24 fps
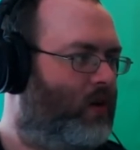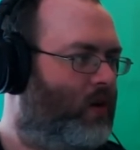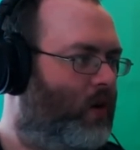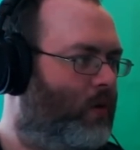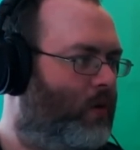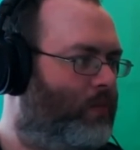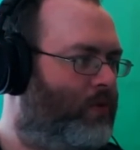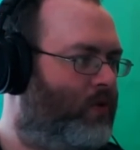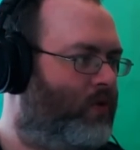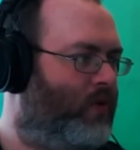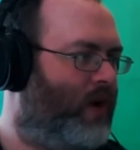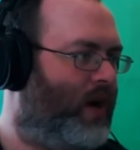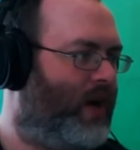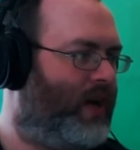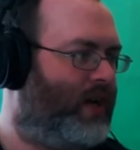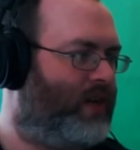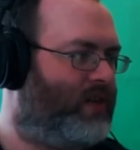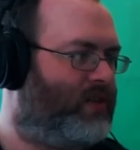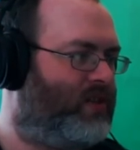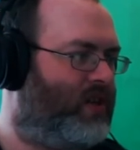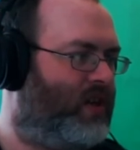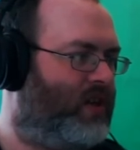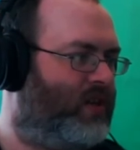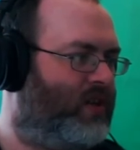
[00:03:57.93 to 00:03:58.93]
Open your
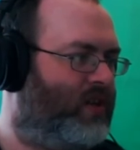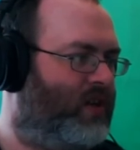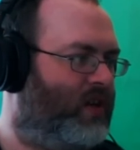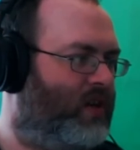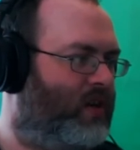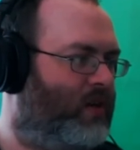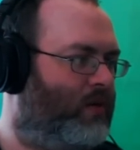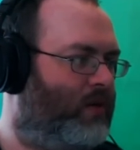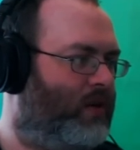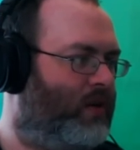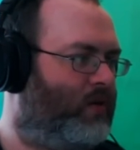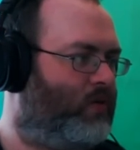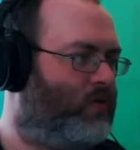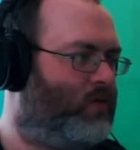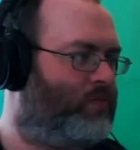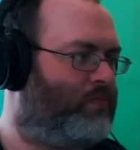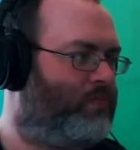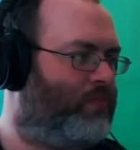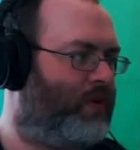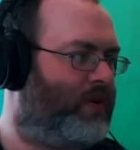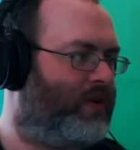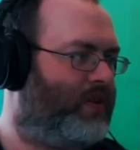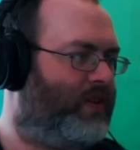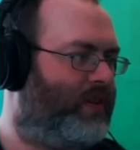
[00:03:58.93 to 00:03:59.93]
eyes. Death here equals
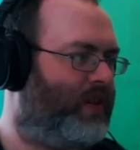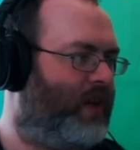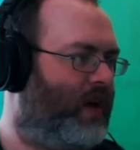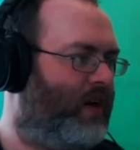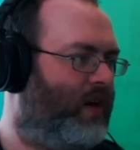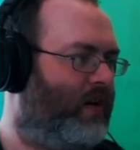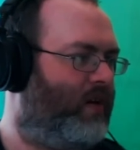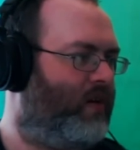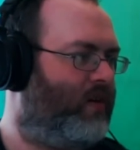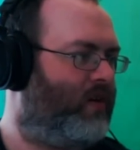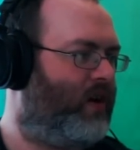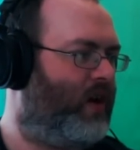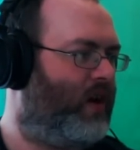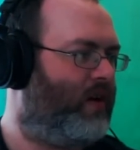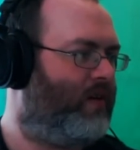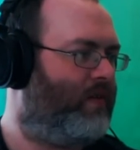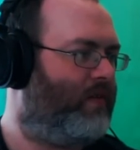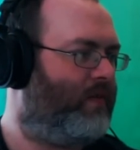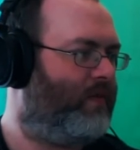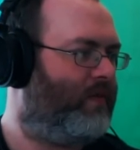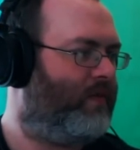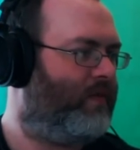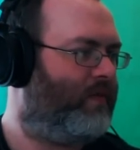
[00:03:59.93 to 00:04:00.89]
birth there. Okay.